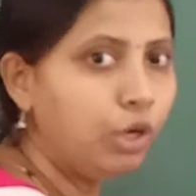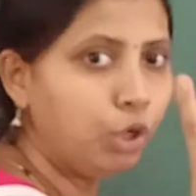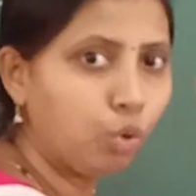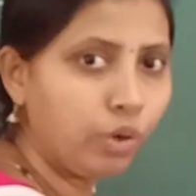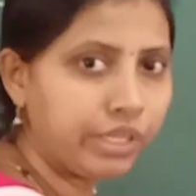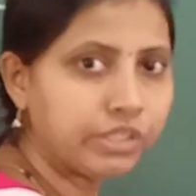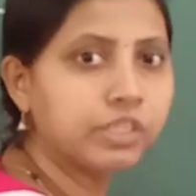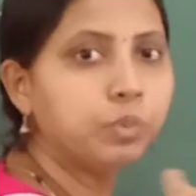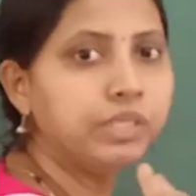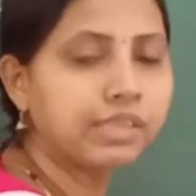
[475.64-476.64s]
two
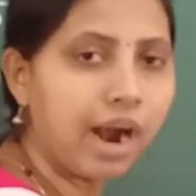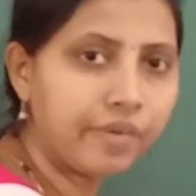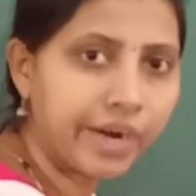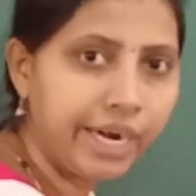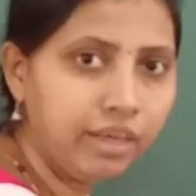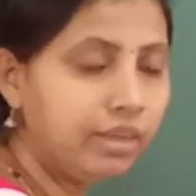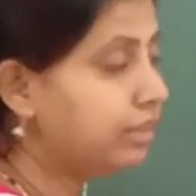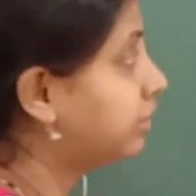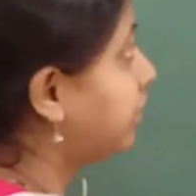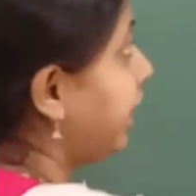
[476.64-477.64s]
digits means 100,
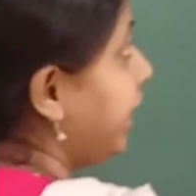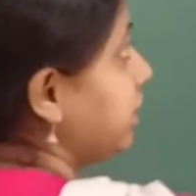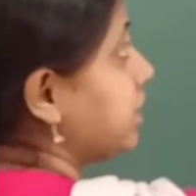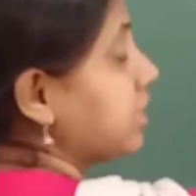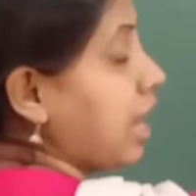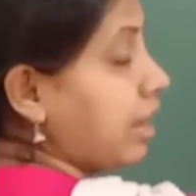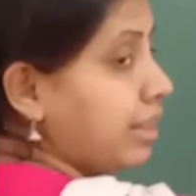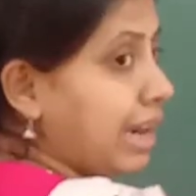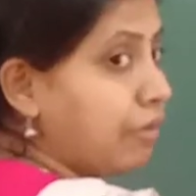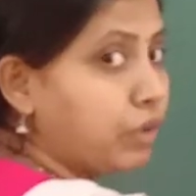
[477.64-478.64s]
three digits are
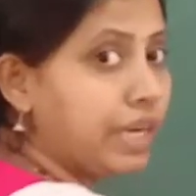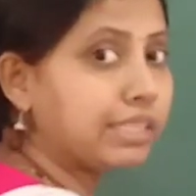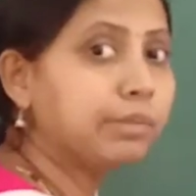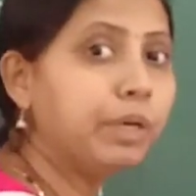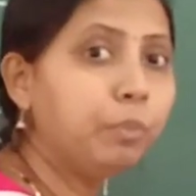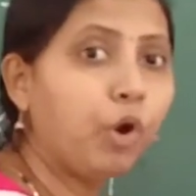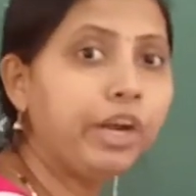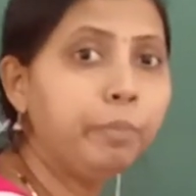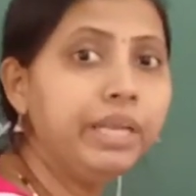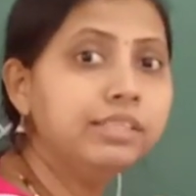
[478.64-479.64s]
there after decimal
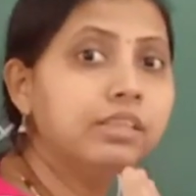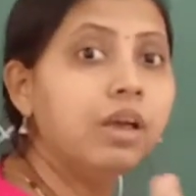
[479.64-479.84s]
point means